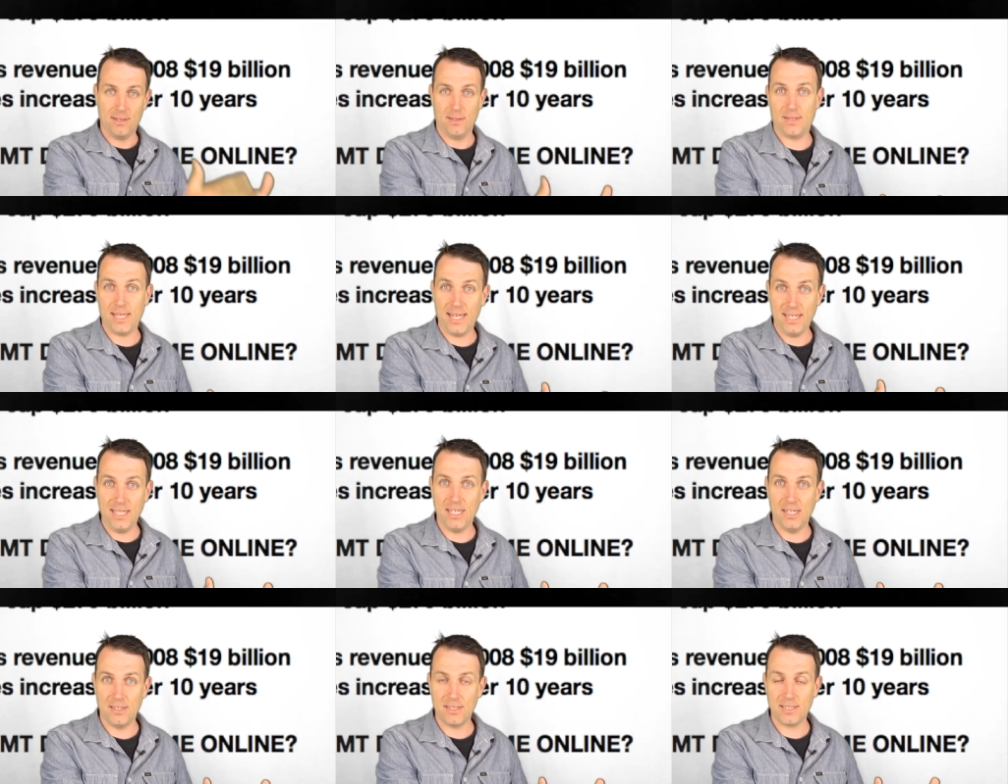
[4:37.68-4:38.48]
ten
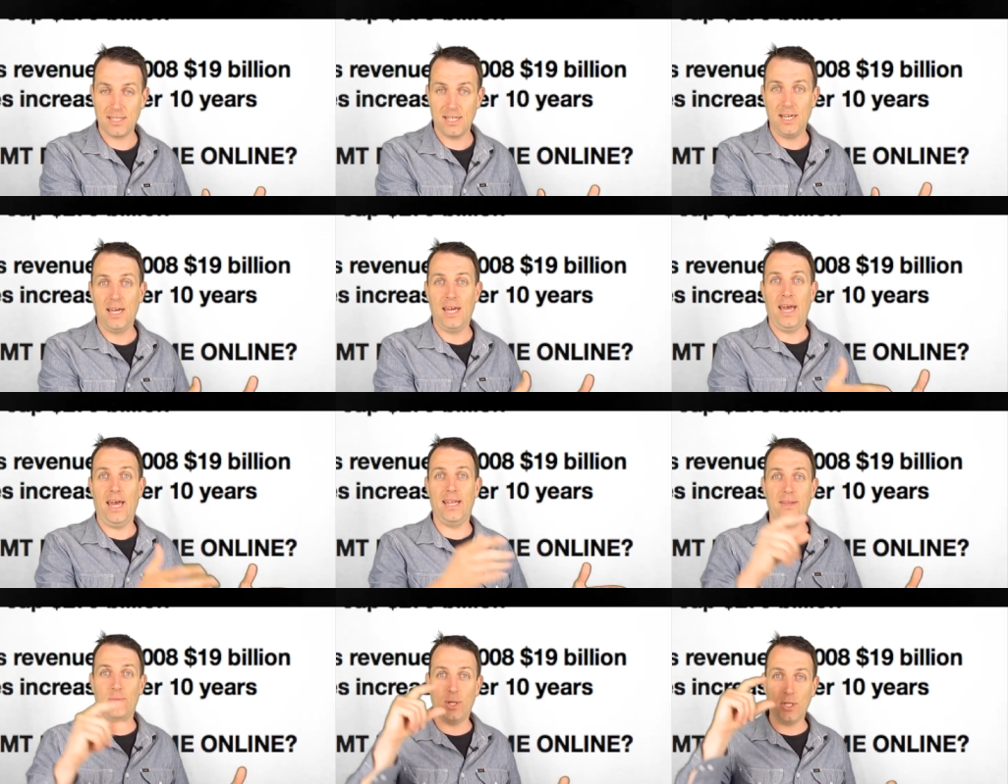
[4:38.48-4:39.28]
years,
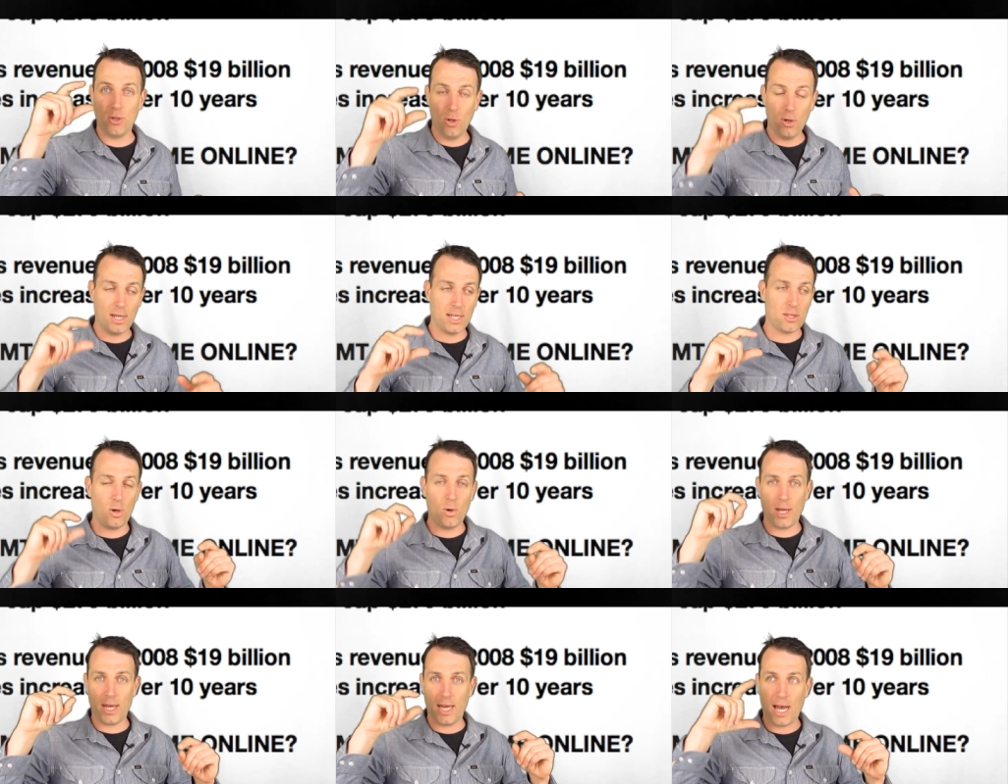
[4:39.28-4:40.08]
and when you look at,
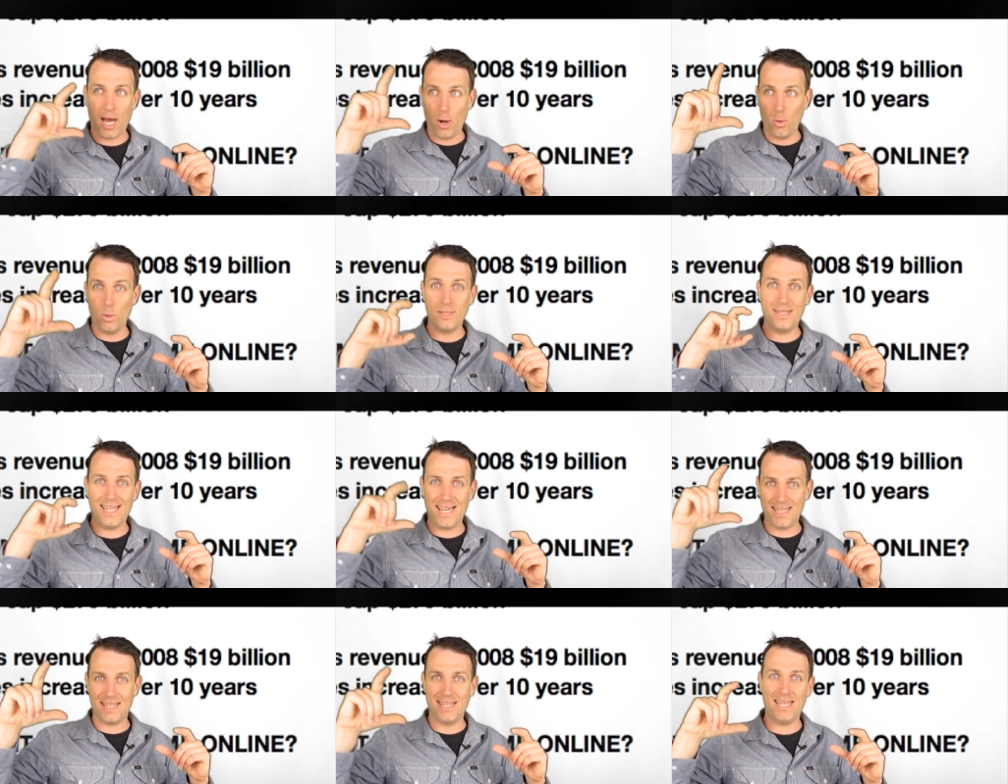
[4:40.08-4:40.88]
okay, how would
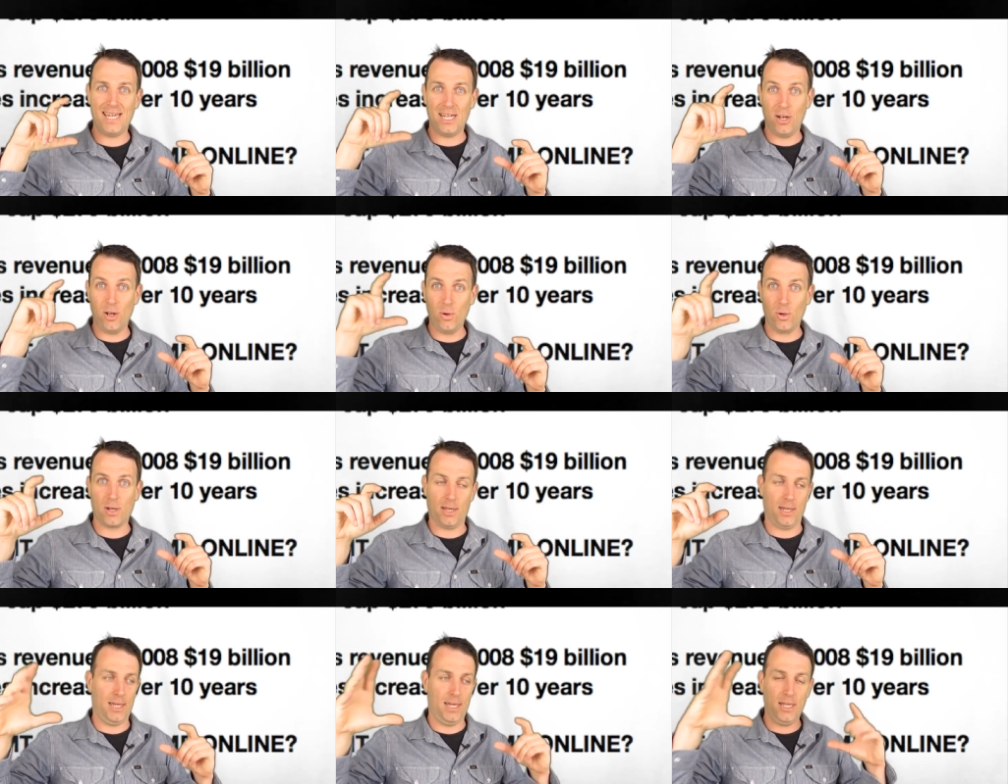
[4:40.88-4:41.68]
that then
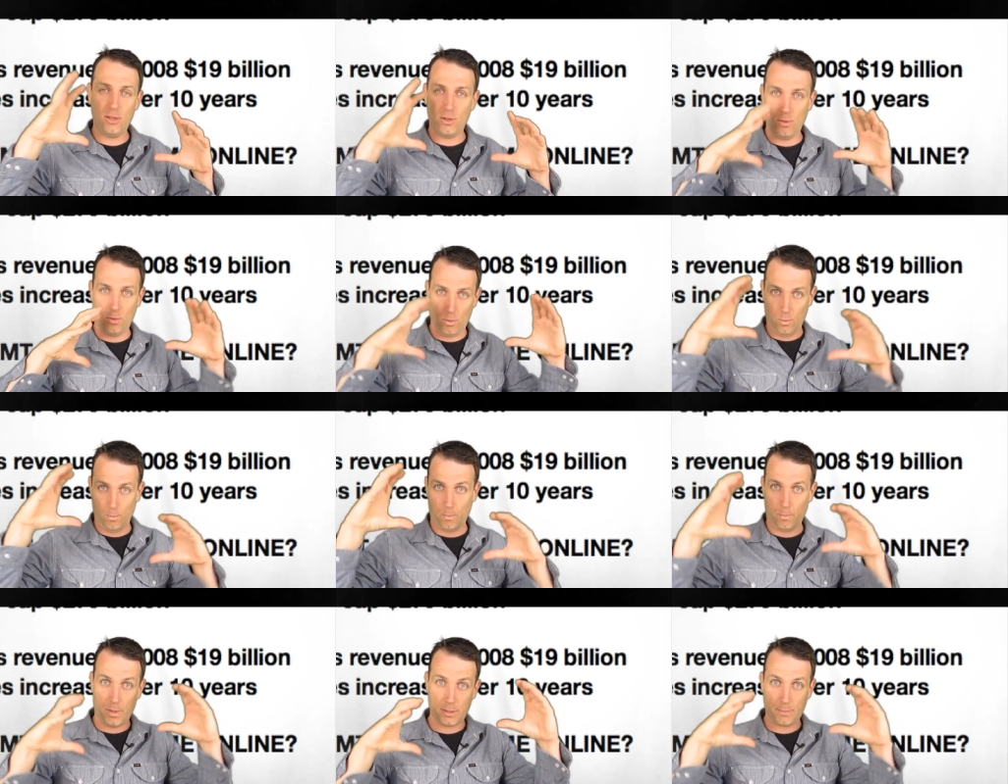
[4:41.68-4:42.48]
look in
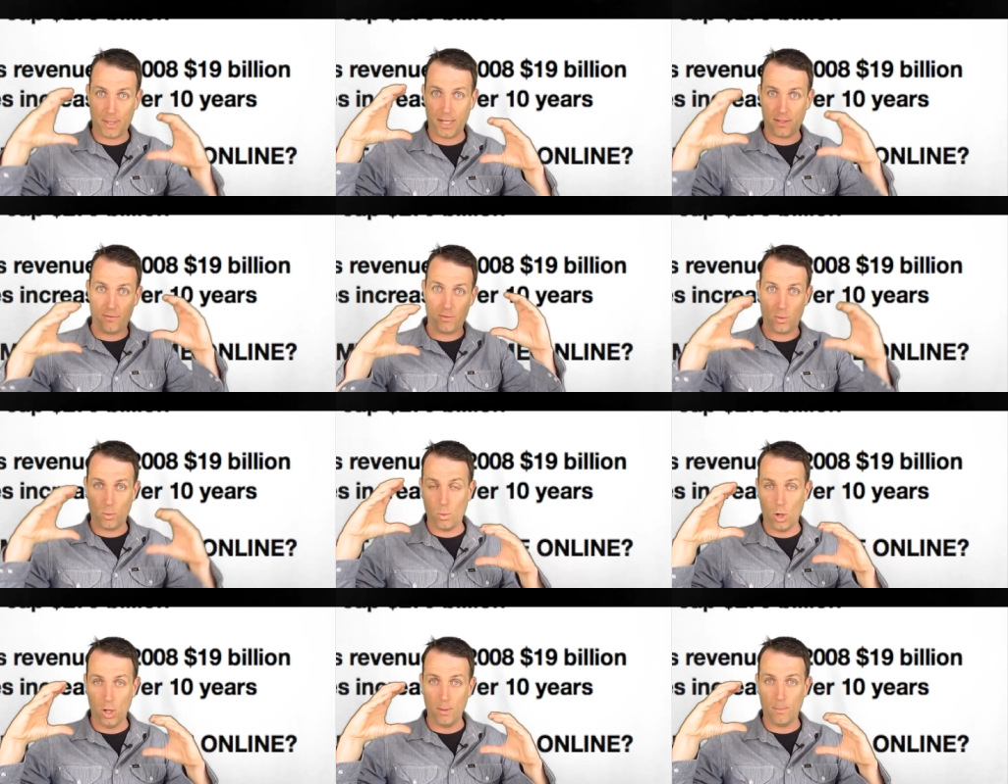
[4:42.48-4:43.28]
perspective to
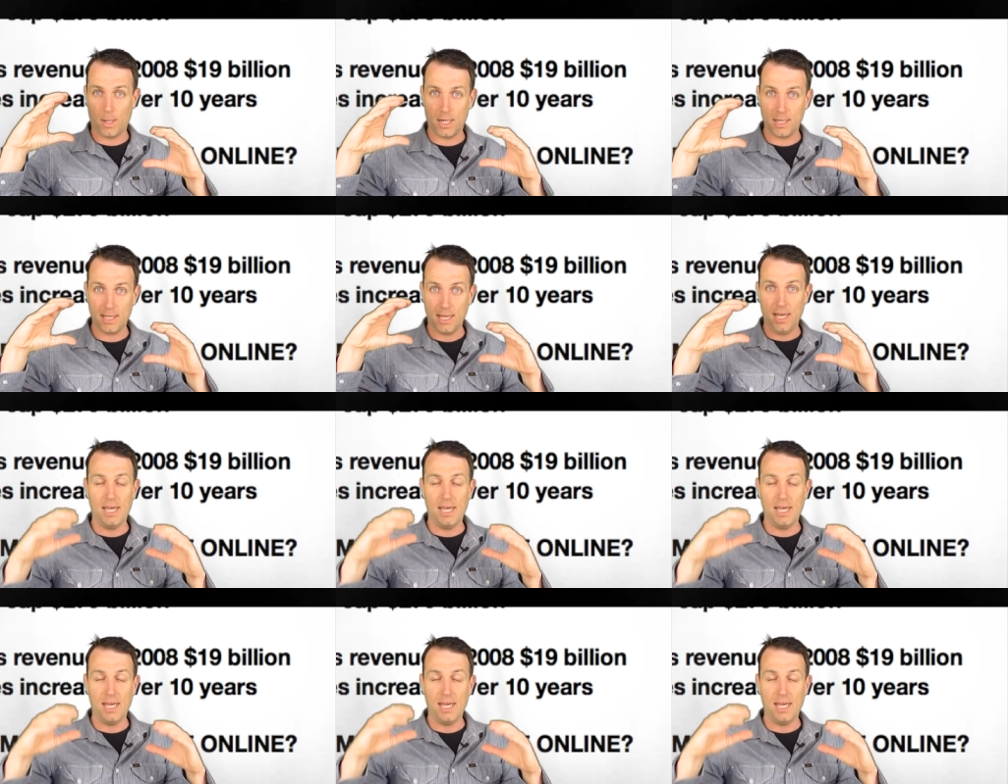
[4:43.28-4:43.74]
Walmart,